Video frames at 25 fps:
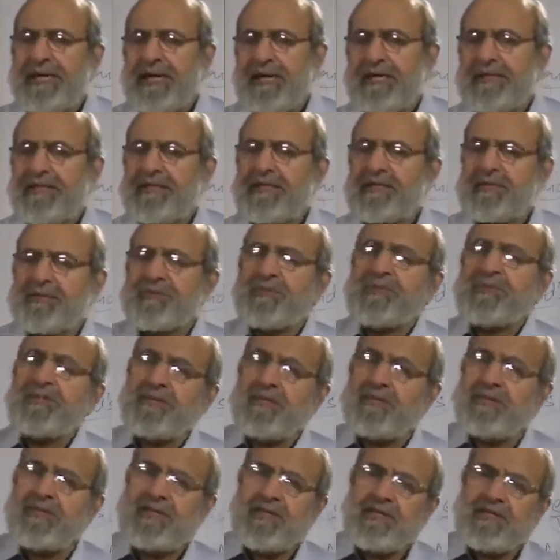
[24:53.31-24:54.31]
And in this
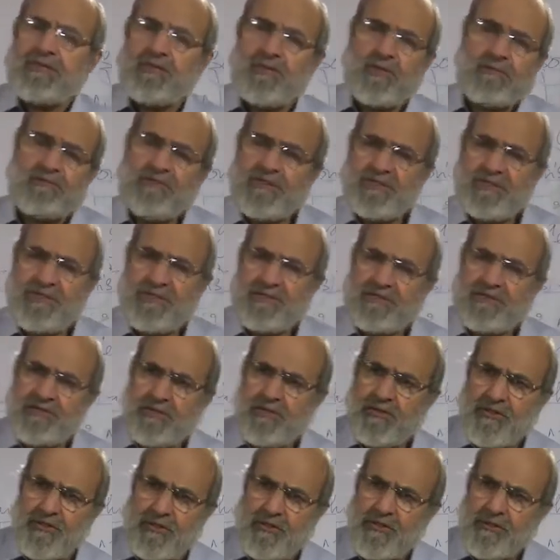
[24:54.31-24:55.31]
particular case, obviously, we're
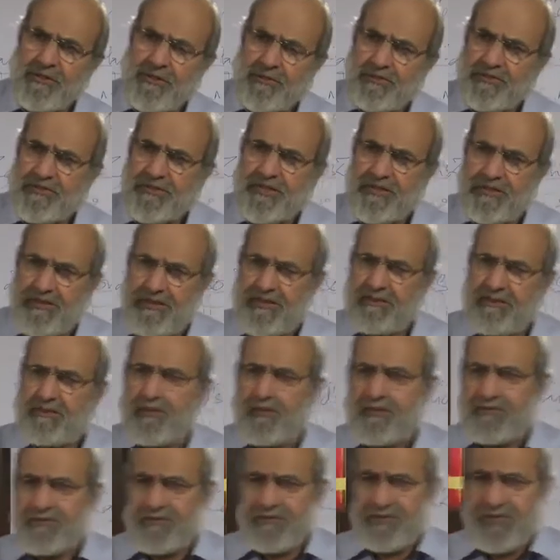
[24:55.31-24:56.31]
talking about the Arab
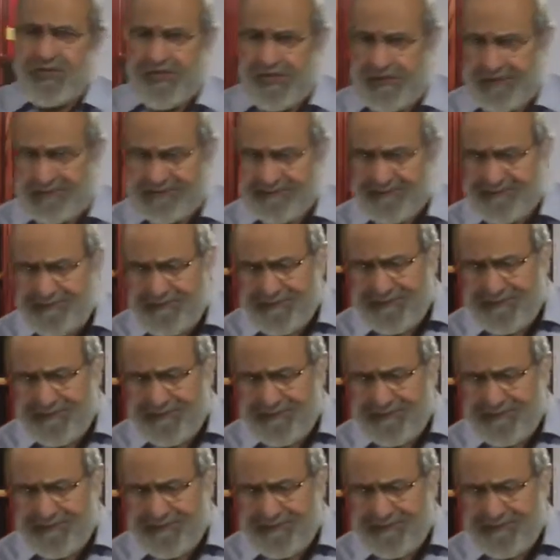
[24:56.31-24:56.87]
of jar.